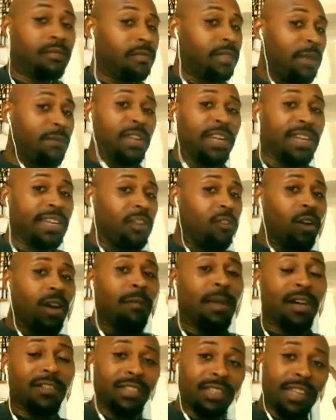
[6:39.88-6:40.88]
If you didn't know
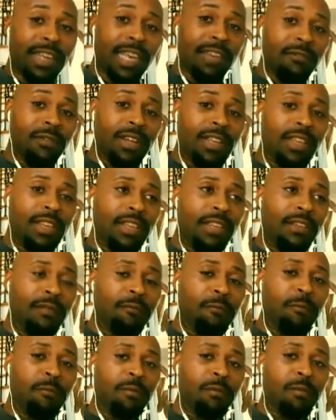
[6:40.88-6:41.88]
about slavery,
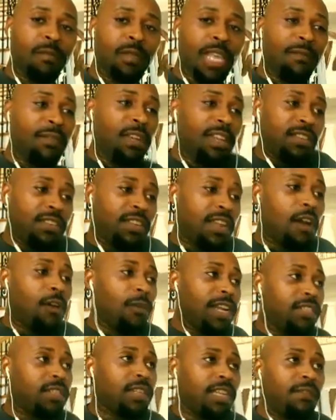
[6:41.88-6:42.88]
if you didn't know
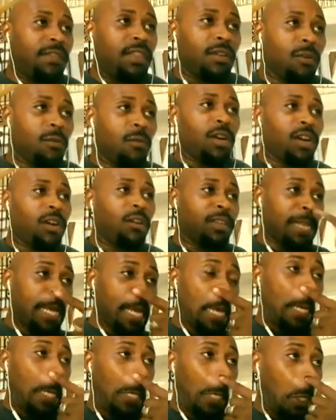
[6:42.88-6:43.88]
that you lived in a world
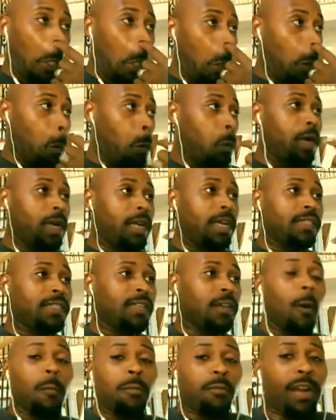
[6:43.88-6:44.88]
that was
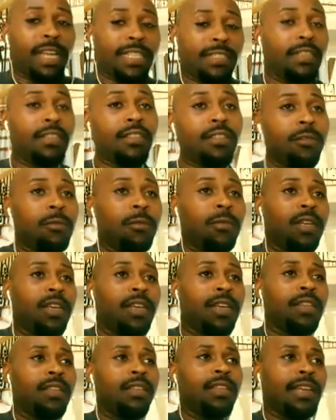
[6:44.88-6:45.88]
oppressing you,
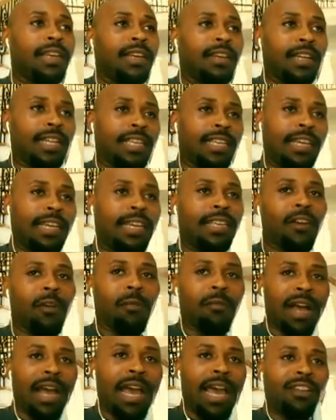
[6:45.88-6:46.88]
then again, your
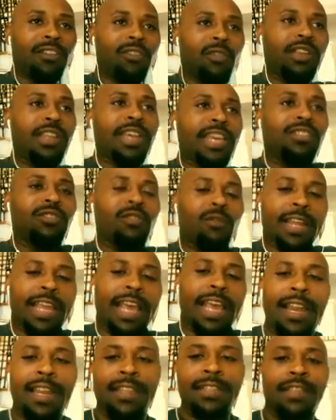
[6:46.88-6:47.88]
mind creates your
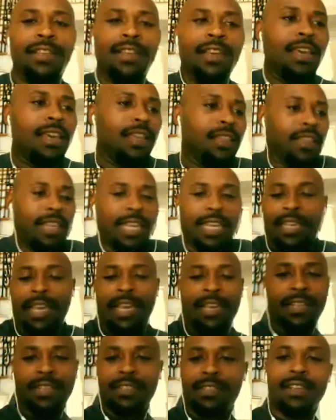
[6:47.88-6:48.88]
reality. It
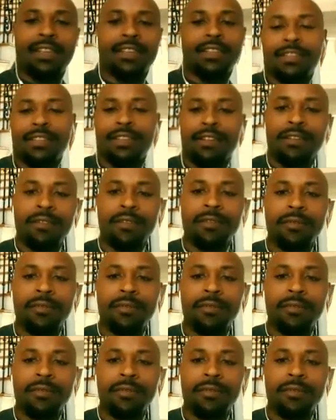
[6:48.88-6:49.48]
can't exist.